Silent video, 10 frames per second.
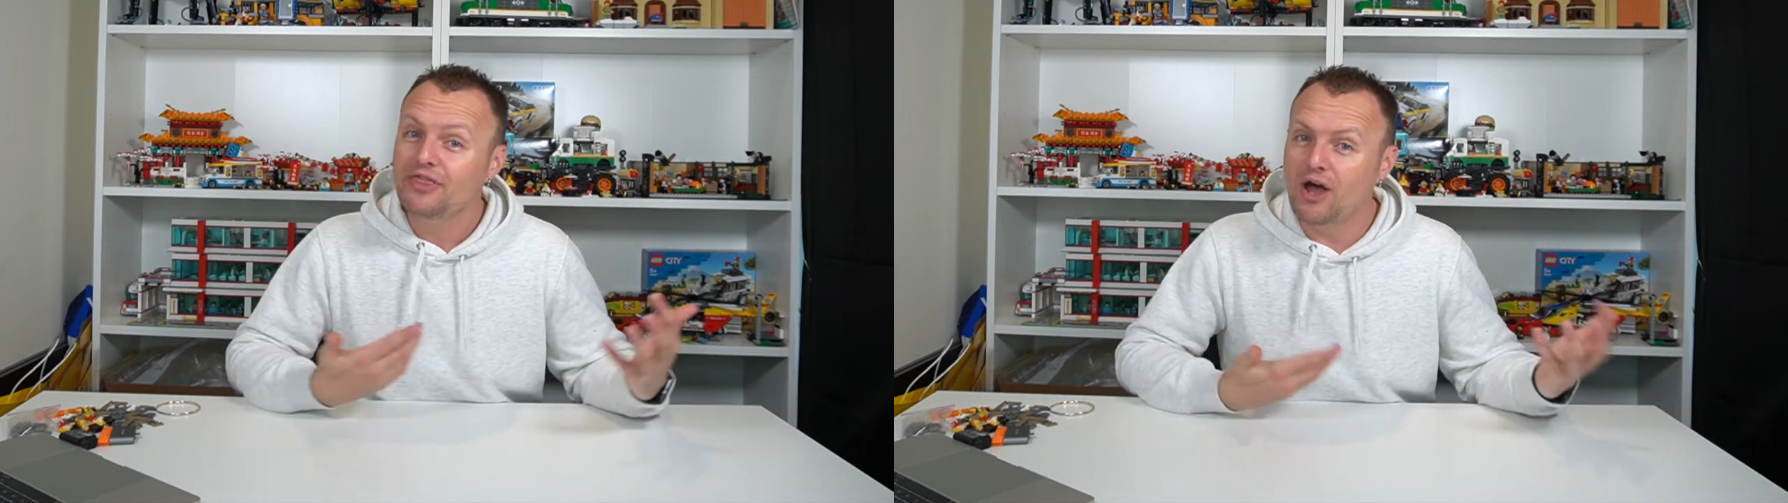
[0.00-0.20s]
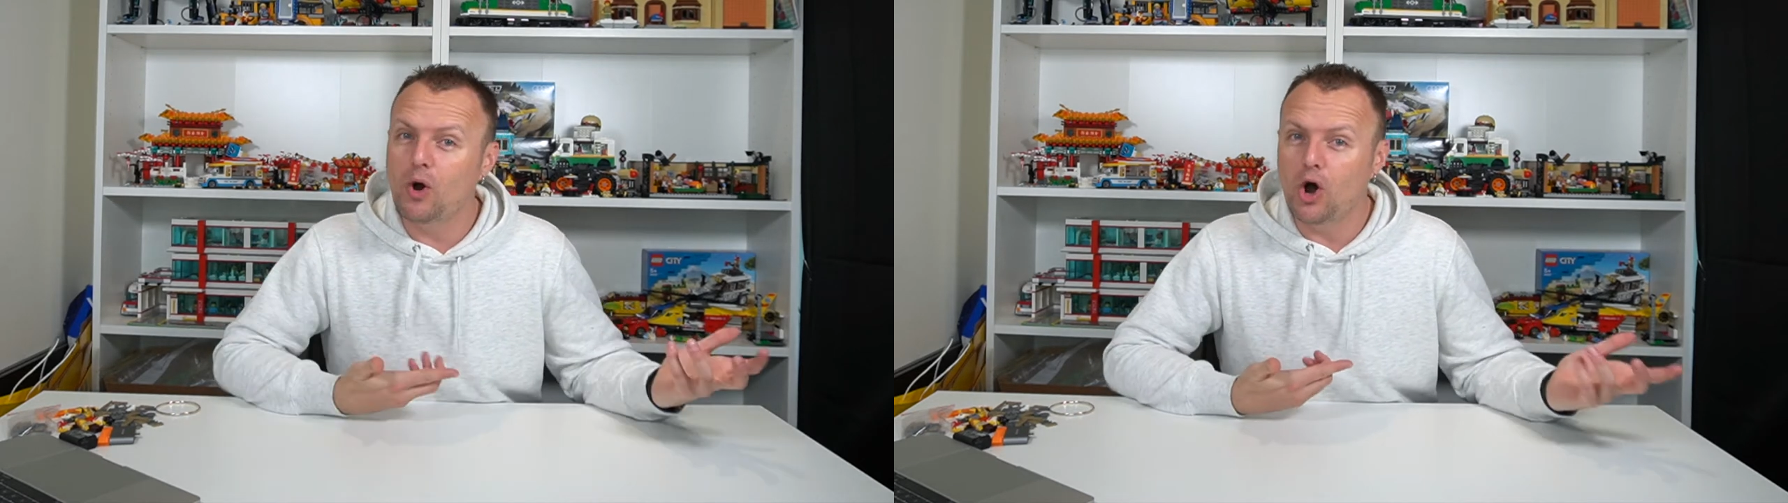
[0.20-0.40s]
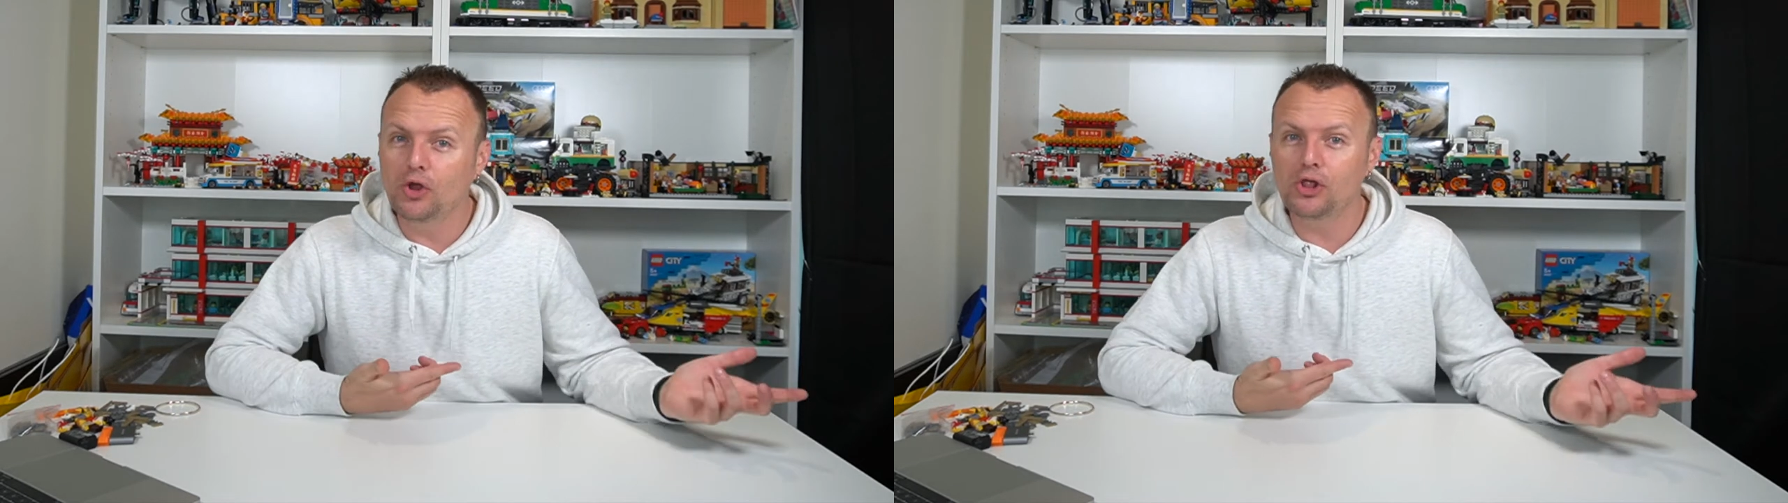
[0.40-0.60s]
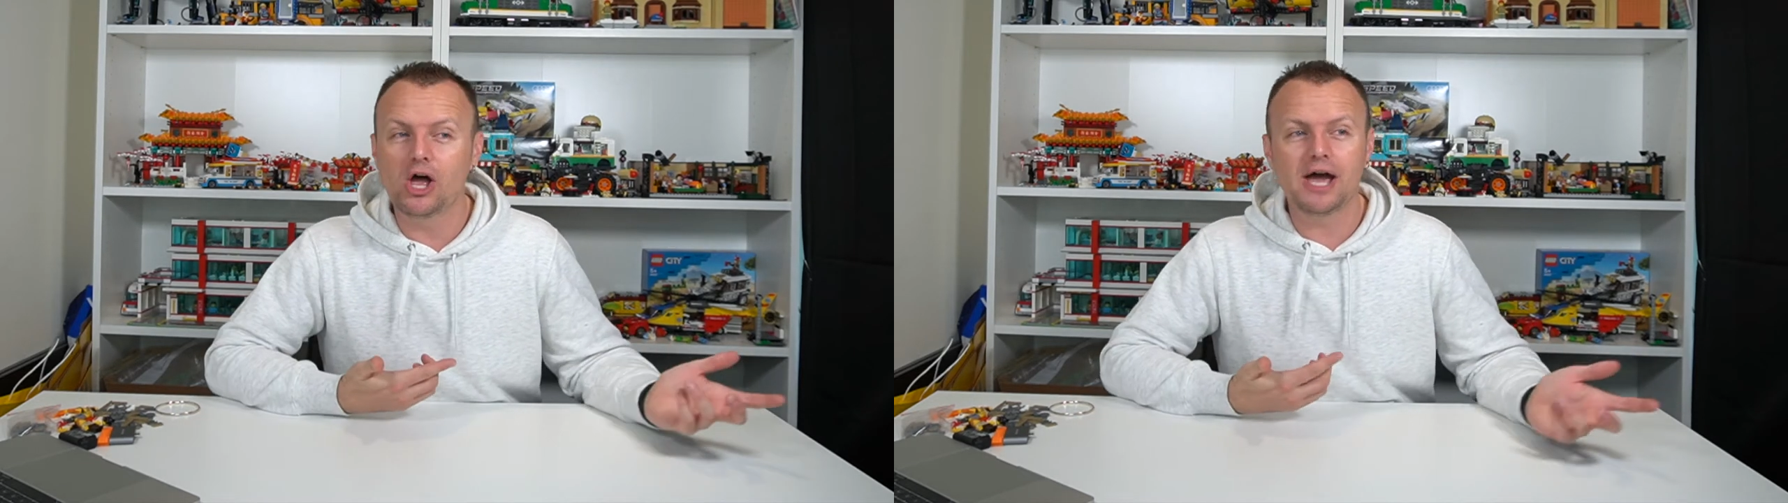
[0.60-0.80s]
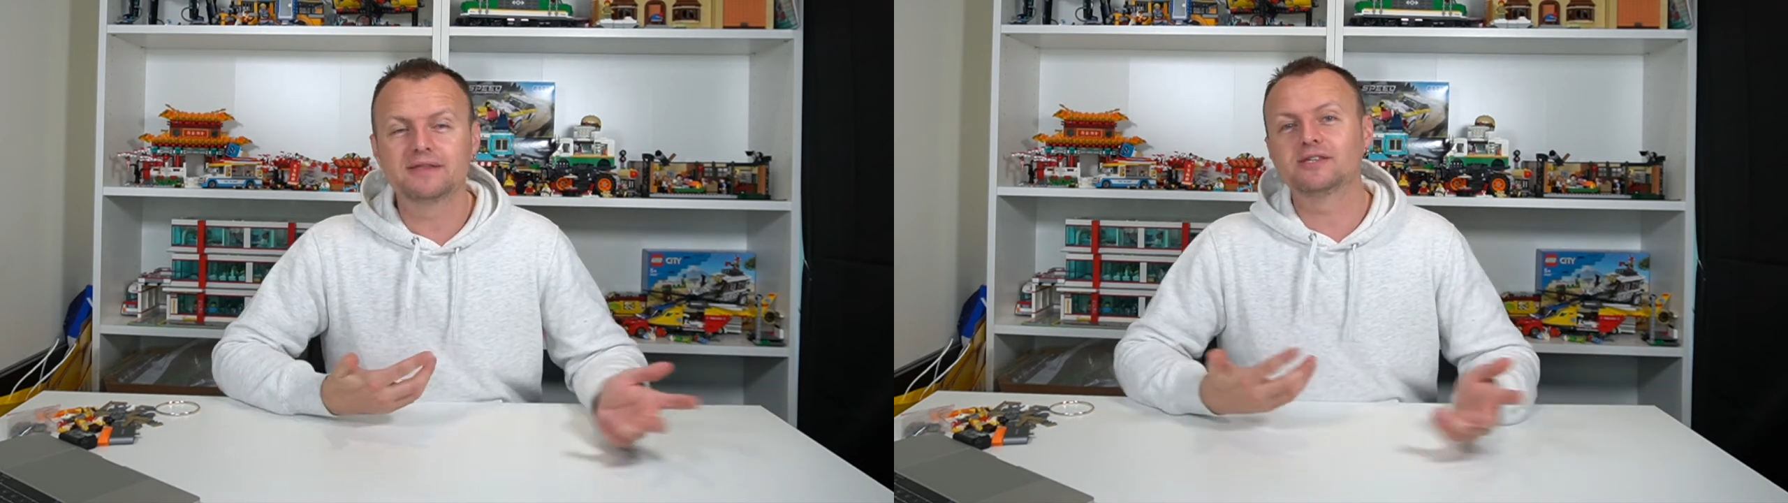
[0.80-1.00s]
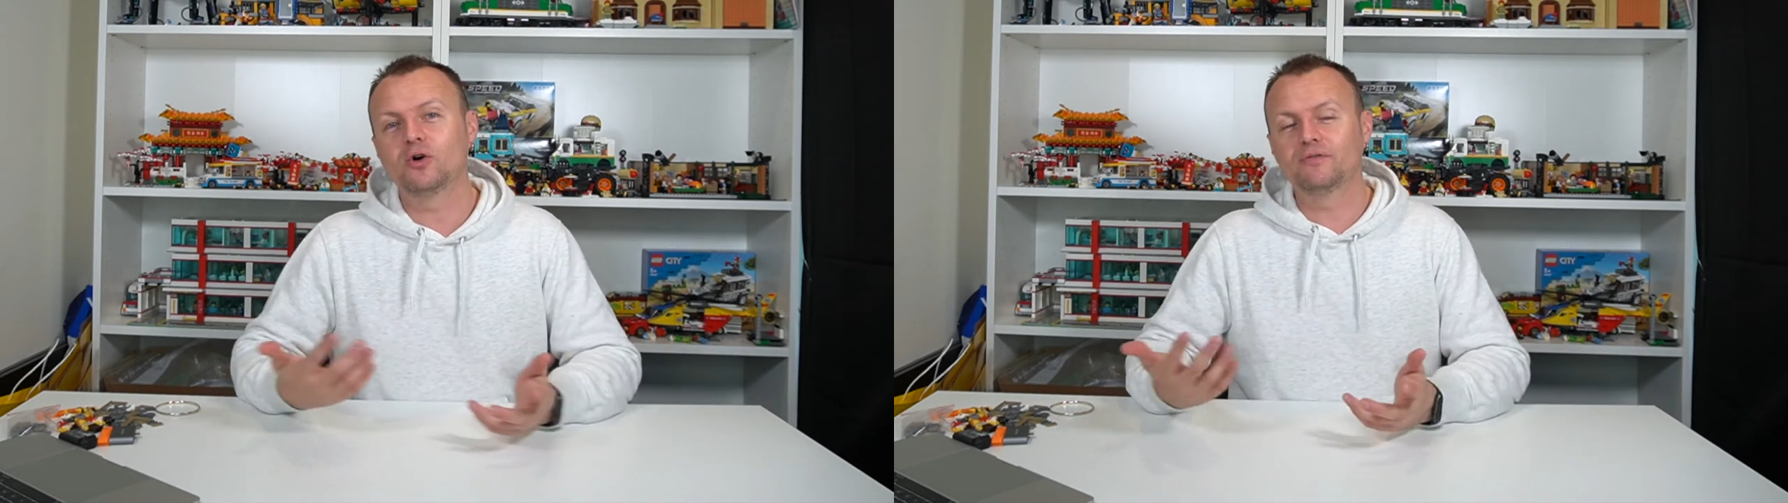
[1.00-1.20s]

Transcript: They were online, so